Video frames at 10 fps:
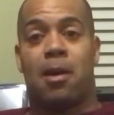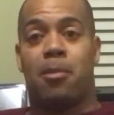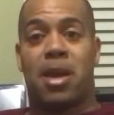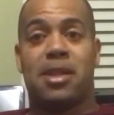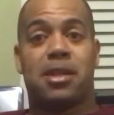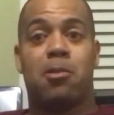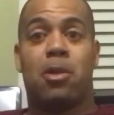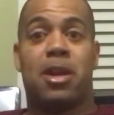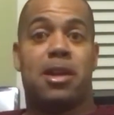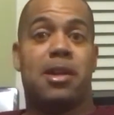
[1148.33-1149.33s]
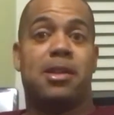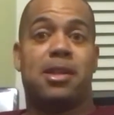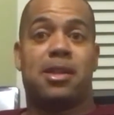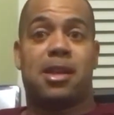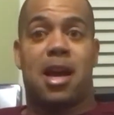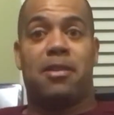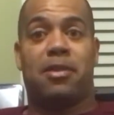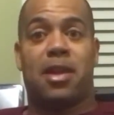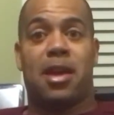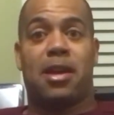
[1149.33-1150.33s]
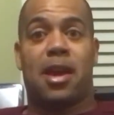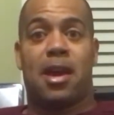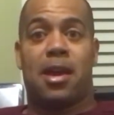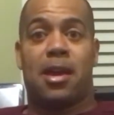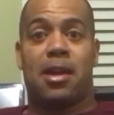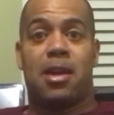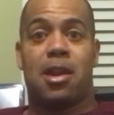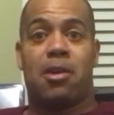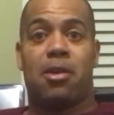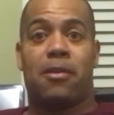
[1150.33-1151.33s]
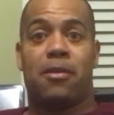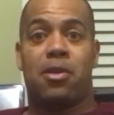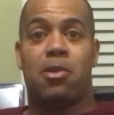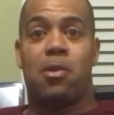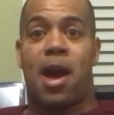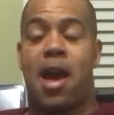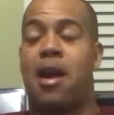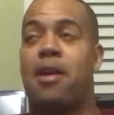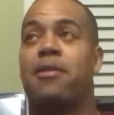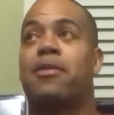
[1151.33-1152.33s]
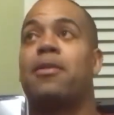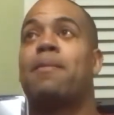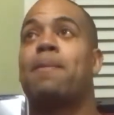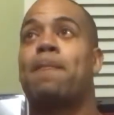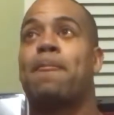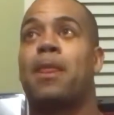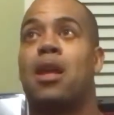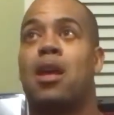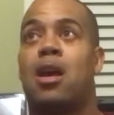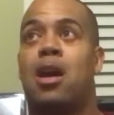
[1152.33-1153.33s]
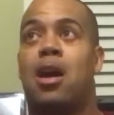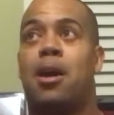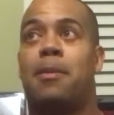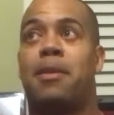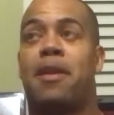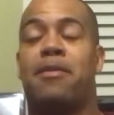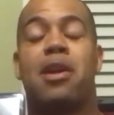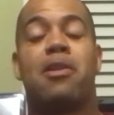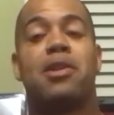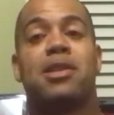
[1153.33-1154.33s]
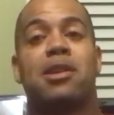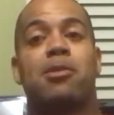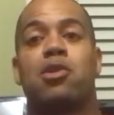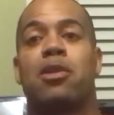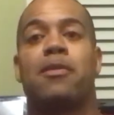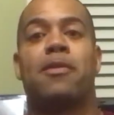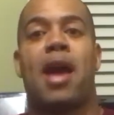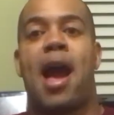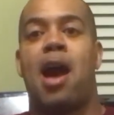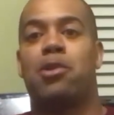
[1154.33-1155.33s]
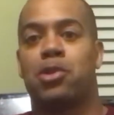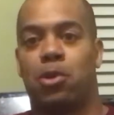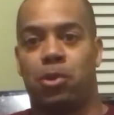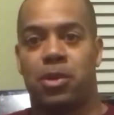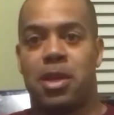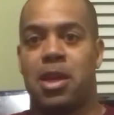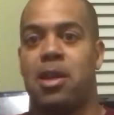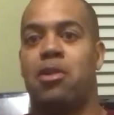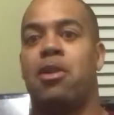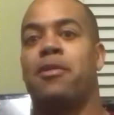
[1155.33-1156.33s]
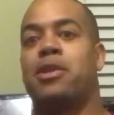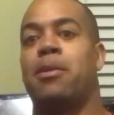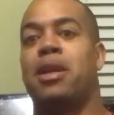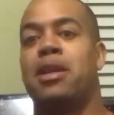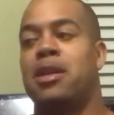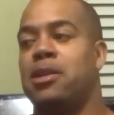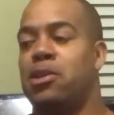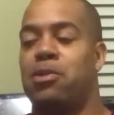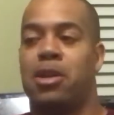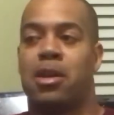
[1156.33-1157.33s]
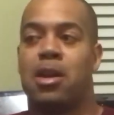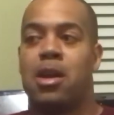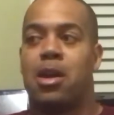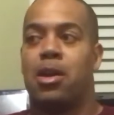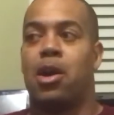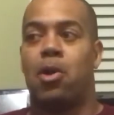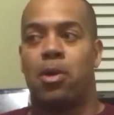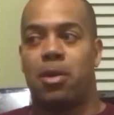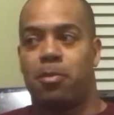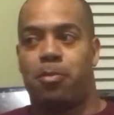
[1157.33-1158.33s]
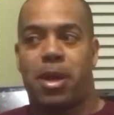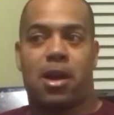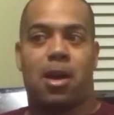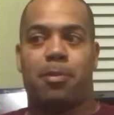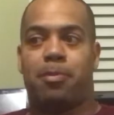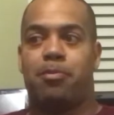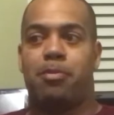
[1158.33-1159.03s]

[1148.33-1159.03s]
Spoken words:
Basically what it is, it's kind of like a, if you have if there is some sort of household need, or if somebody needs you to go and pick up